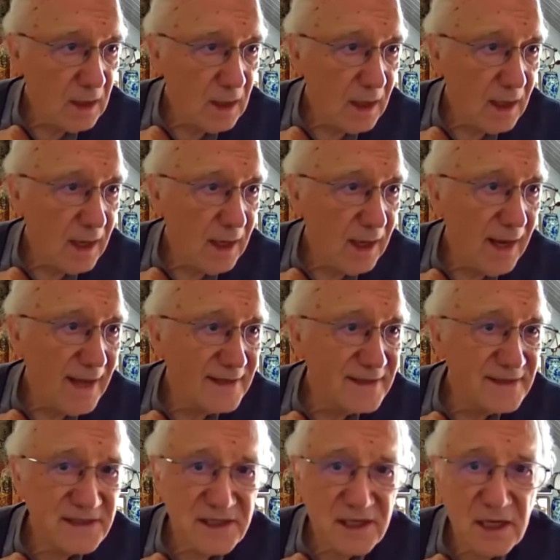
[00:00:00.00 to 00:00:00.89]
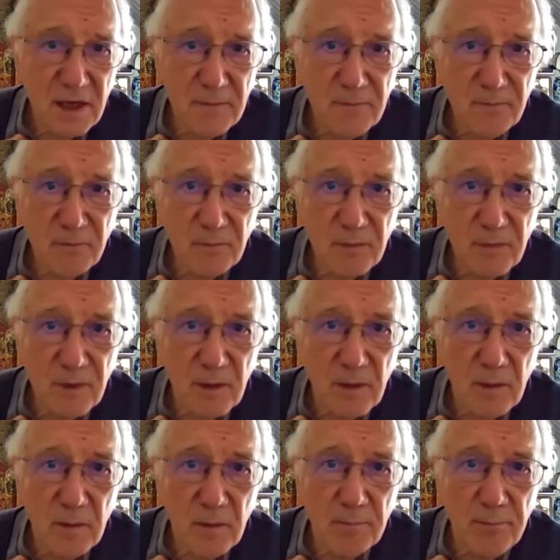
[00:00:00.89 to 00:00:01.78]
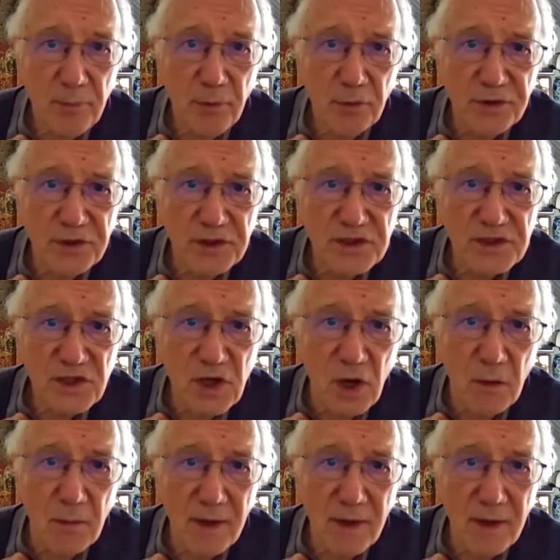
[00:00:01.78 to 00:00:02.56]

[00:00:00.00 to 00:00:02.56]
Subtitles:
Let's put some